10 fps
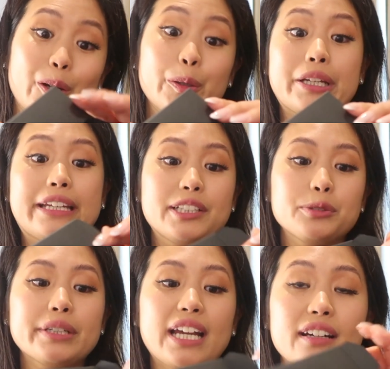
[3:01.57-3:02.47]
Oh, here
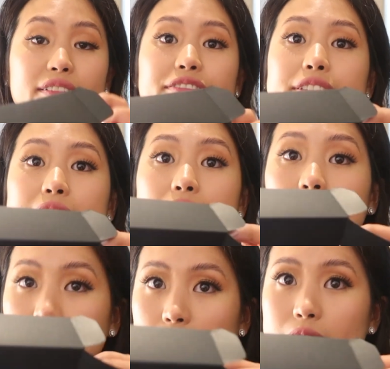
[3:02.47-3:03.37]
we have the
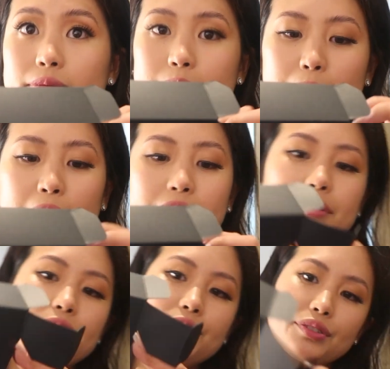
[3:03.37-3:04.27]
long
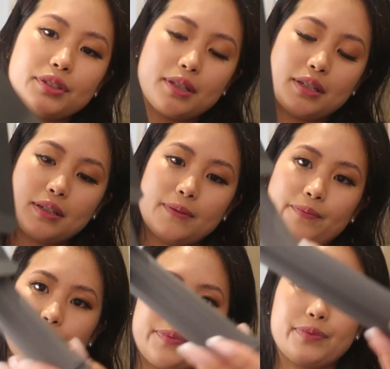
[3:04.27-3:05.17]
barrels.
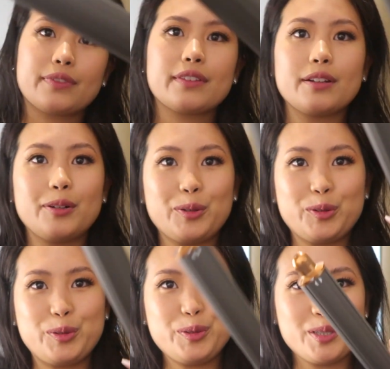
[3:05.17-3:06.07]

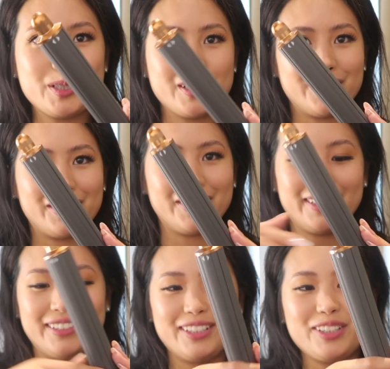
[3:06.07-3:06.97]
Ooh,
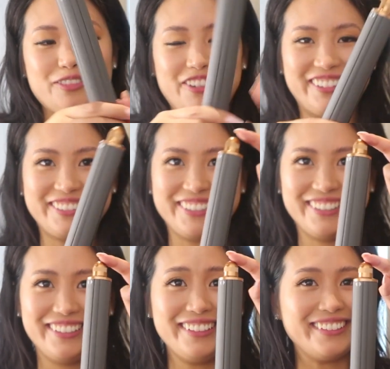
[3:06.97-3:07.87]
that's very
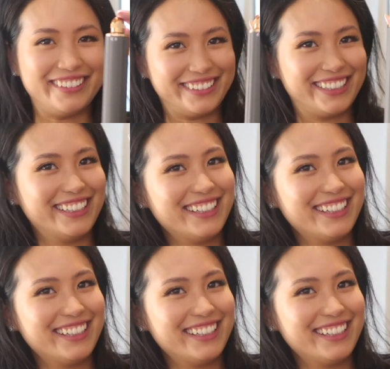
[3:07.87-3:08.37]
long.